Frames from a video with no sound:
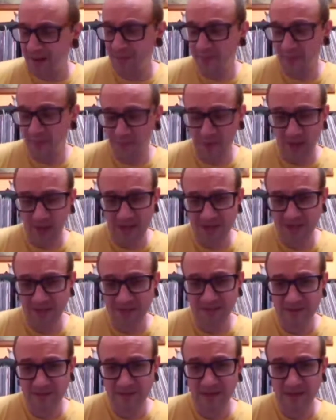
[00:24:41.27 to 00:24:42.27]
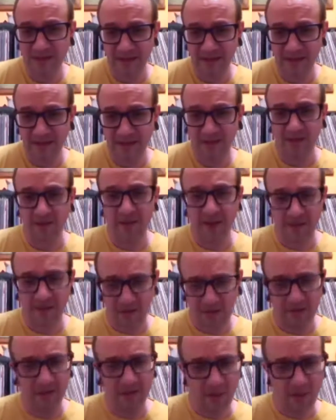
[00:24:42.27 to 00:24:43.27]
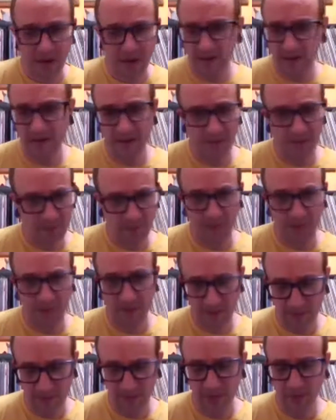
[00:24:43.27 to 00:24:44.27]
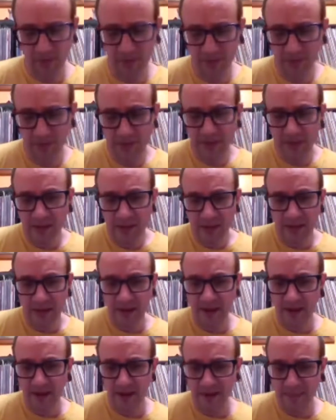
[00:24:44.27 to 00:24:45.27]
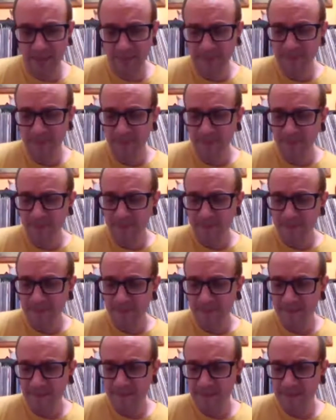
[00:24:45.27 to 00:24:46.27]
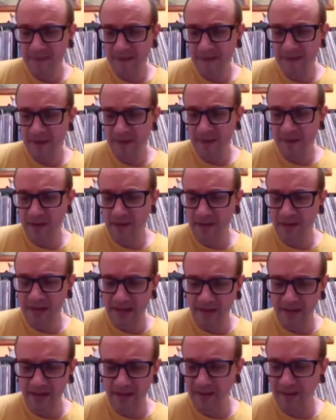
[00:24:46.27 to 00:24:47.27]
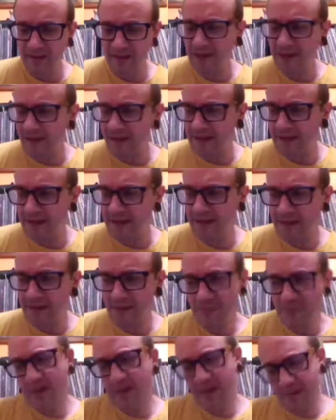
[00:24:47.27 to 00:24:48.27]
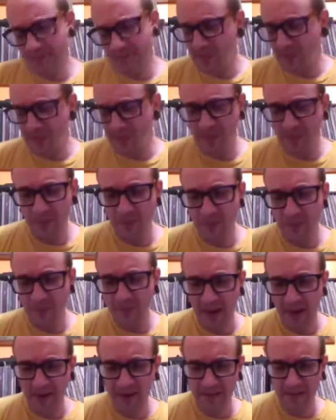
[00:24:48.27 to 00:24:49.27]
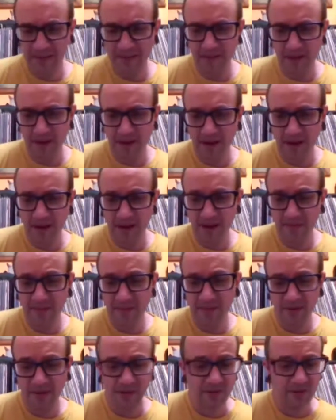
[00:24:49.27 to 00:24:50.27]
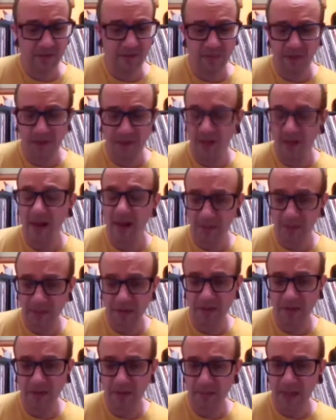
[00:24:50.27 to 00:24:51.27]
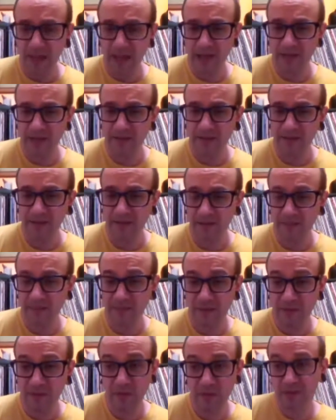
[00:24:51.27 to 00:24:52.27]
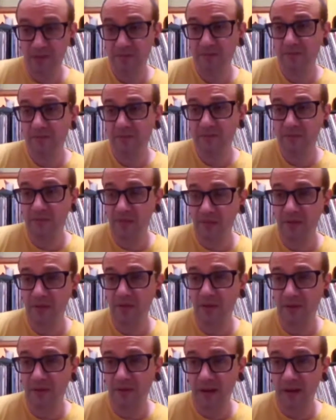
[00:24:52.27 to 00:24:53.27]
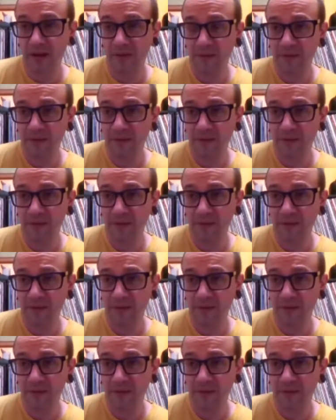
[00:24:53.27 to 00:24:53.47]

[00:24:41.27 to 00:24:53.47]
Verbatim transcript: fresh. Like there's lots of new ideas running through. You know, it can get a little clicky, but like there's a lot of really good bands doing good stuff.